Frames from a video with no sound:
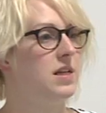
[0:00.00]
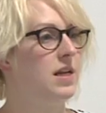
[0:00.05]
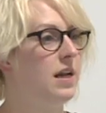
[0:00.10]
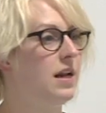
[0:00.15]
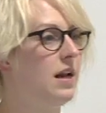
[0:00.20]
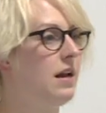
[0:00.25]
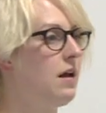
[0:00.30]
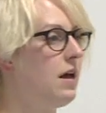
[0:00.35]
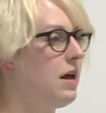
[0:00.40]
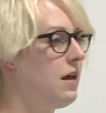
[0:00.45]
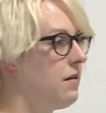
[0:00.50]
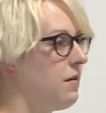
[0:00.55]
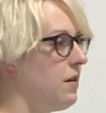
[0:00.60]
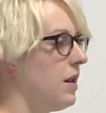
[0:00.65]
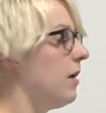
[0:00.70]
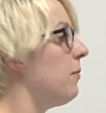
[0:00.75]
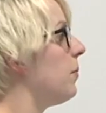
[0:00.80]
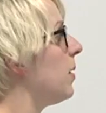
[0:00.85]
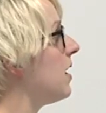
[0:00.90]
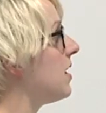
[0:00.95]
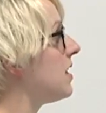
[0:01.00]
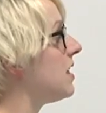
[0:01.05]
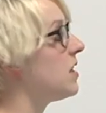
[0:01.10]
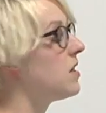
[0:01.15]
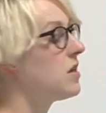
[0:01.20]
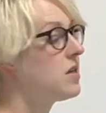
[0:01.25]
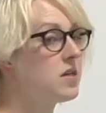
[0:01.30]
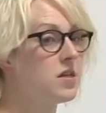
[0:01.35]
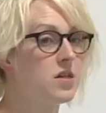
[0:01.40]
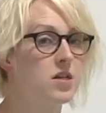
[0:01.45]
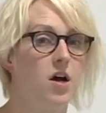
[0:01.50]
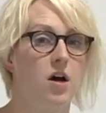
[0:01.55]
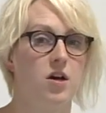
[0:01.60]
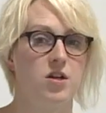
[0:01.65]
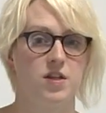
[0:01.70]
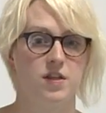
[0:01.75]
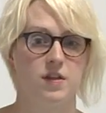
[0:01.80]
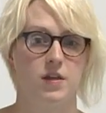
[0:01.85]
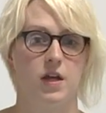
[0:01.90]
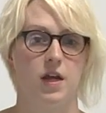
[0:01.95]
an ability to
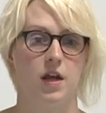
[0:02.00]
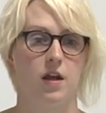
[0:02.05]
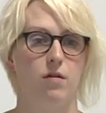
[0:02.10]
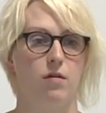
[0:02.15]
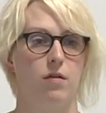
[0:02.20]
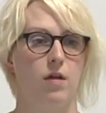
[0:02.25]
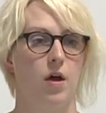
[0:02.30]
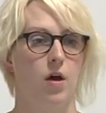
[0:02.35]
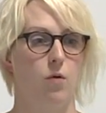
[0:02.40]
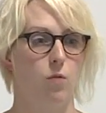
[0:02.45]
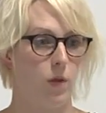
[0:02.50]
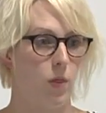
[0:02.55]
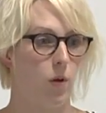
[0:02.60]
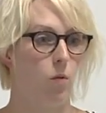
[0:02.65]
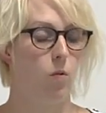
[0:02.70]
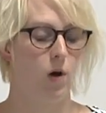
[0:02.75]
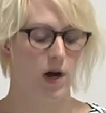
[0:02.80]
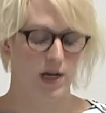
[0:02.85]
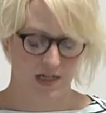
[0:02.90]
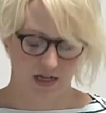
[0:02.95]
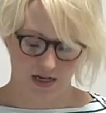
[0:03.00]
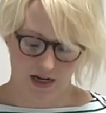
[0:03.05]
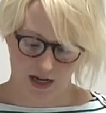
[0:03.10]
discuss things with a wider